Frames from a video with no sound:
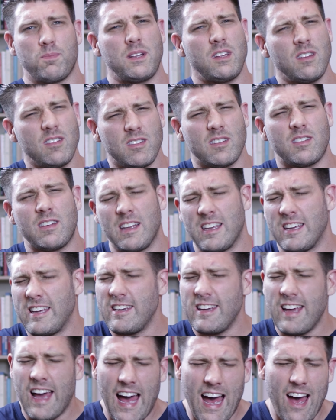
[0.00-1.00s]
But this is the thing,
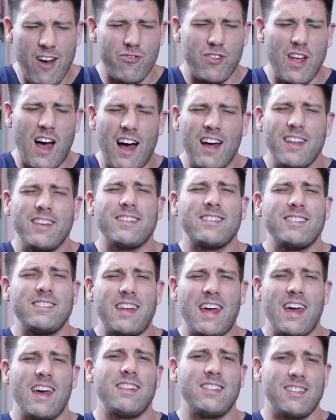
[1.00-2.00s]
you have to
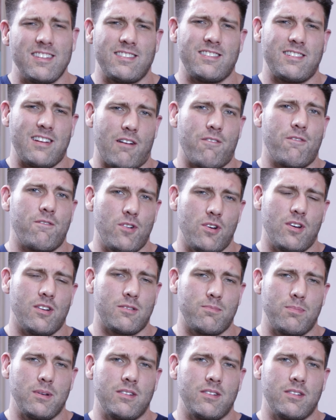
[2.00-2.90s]
understand this stuff first,